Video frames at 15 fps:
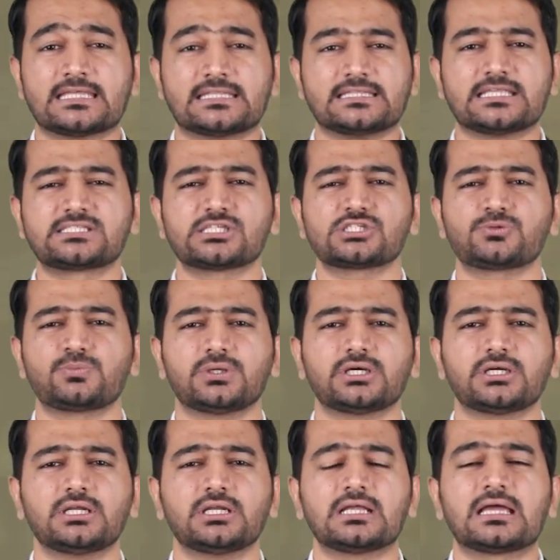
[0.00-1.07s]
This is
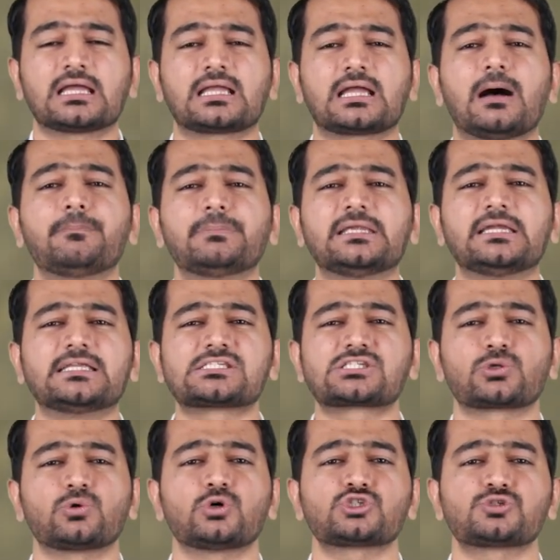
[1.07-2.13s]
where company
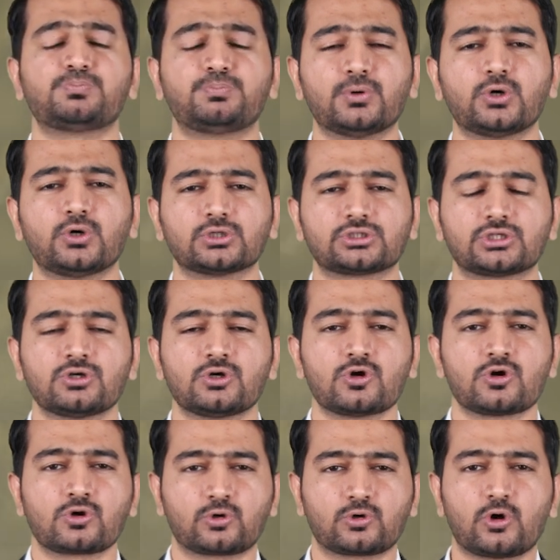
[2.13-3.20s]
disclose both
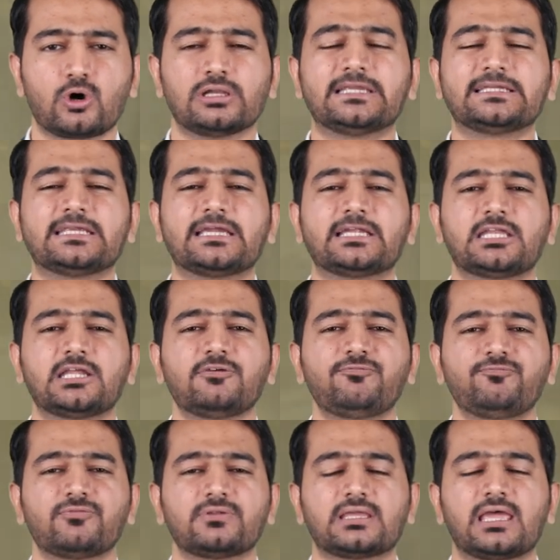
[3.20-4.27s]

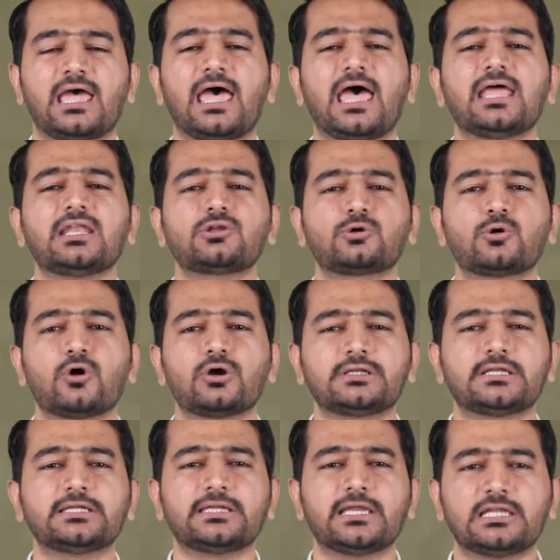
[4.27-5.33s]
qualitative and
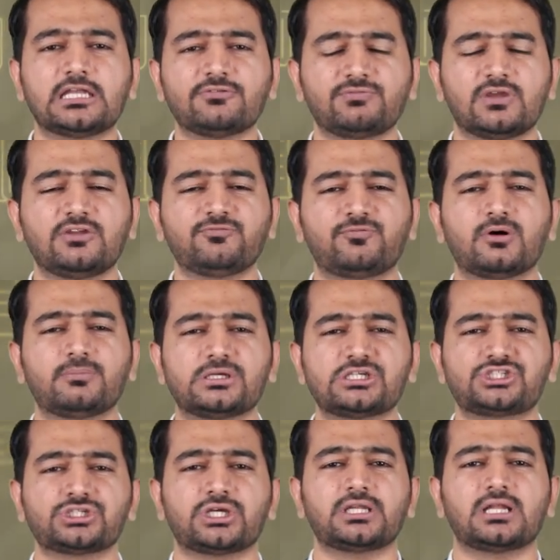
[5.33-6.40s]
quantitative
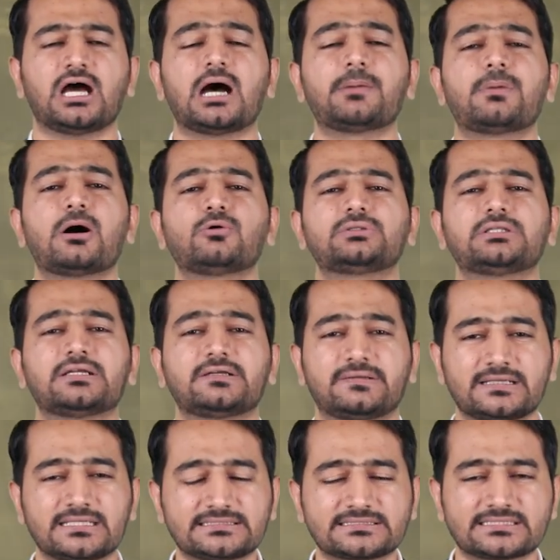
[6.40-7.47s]
information about the
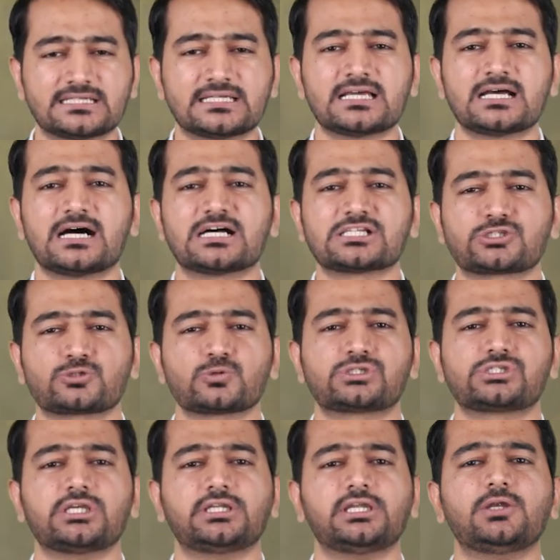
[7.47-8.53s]
risk
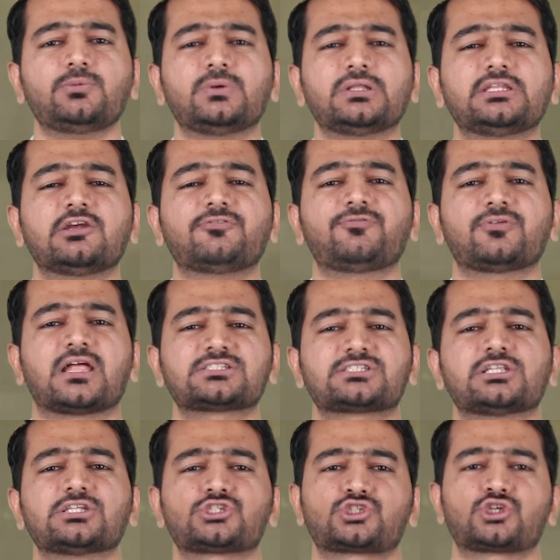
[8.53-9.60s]
associated with their
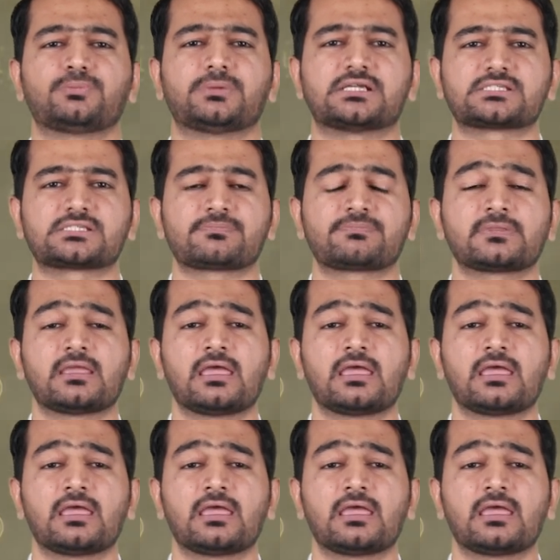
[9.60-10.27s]
financial instruments